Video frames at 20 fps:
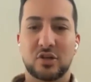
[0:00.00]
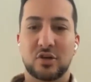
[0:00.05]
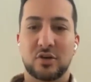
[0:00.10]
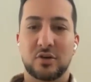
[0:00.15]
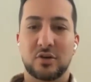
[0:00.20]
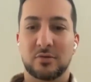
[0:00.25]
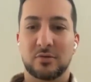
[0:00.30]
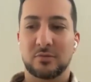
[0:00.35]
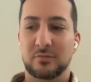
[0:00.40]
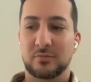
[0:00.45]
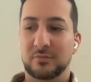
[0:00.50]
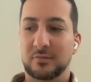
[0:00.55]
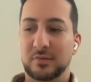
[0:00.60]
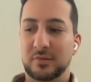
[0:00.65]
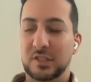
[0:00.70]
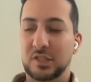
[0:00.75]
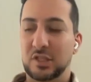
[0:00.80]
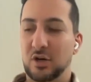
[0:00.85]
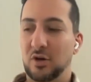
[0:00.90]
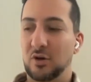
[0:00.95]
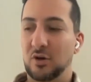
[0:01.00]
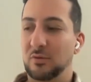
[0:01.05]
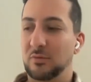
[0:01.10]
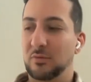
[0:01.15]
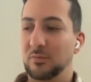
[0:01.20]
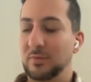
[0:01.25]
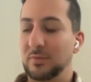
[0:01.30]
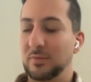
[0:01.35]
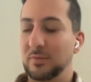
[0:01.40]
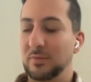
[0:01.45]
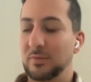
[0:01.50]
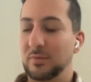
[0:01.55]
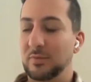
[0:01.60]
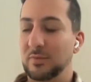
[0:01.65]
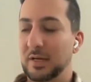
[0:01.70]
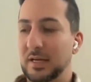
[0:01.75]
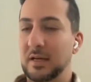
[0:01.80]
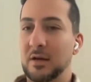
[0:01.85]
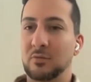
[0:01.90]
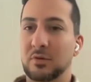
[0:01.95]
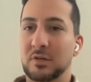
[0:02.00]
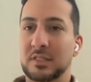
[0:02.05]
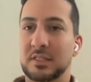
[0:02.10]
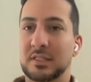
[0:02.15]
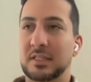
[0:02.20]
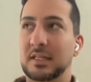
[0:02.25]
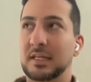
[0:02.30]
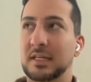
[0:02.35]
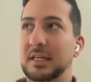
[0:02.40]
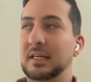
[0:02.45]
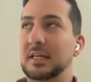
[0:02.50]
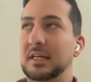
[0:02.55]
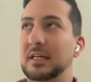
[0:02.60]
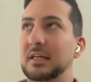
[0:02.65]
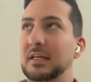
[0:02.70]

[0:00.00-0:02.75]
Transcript: So it was